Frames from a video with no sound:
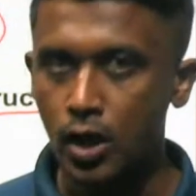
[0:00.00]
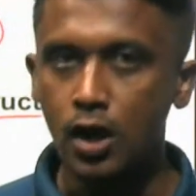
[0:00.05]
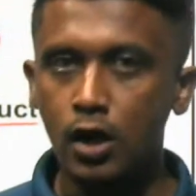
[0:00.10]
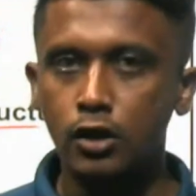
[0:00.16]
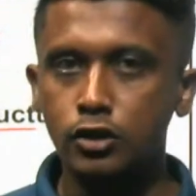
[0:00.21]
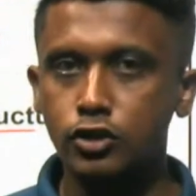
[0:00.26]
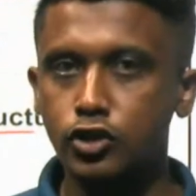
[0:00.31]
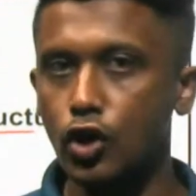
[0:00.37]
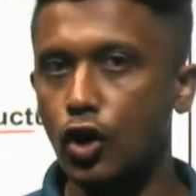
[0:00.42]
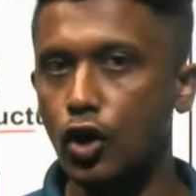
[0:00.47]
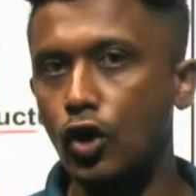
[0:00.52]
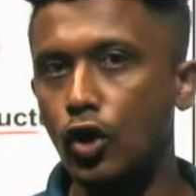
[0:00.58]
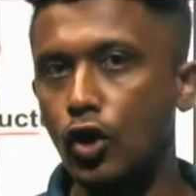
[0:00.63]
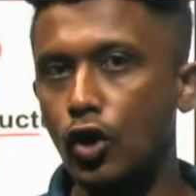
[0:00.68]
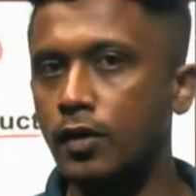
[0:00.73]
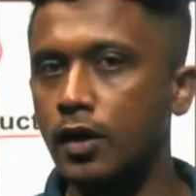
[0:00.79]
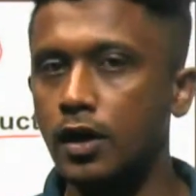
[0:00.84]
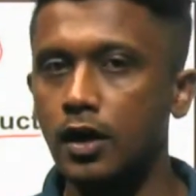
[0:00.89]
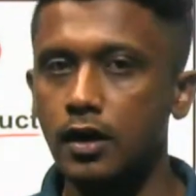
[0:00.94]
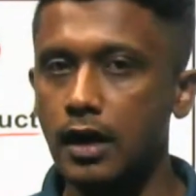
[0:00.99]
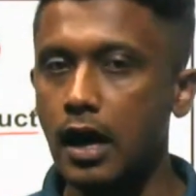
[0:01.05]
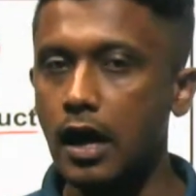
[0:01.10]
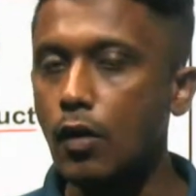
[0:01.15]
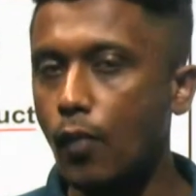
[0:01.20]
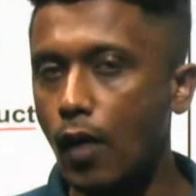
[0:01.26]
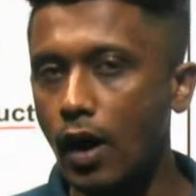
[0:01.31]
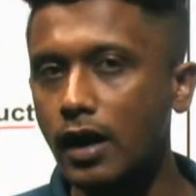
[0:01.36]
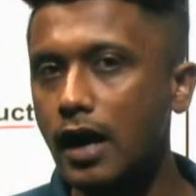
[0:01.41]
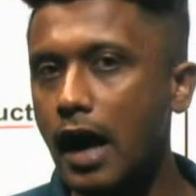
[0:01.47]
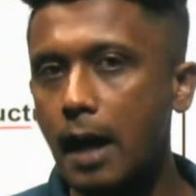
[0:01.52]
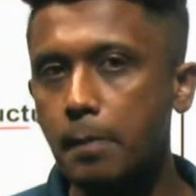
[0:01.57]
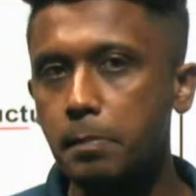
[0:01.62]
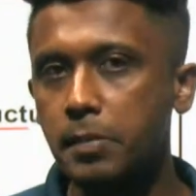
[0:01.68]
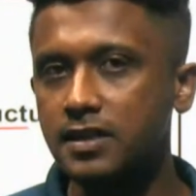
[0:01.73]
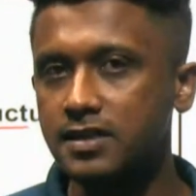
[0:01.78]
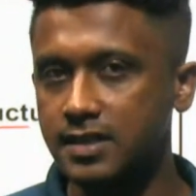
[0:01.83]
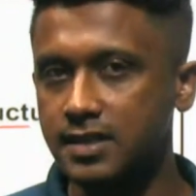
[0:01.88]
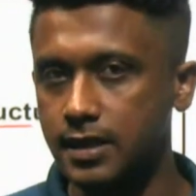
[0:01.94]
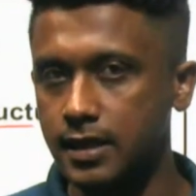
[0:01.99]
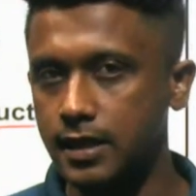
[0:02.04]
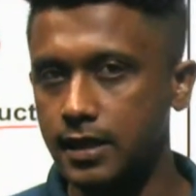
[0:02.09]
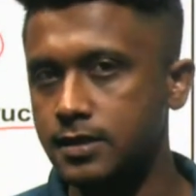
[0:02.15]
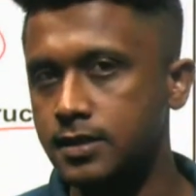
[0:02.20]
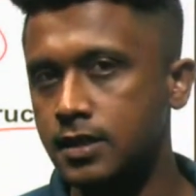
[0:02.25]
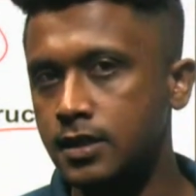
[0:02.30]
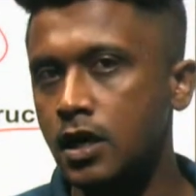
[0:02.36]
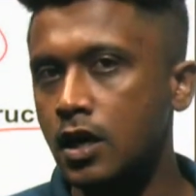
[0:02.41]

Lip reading: So now what happens is,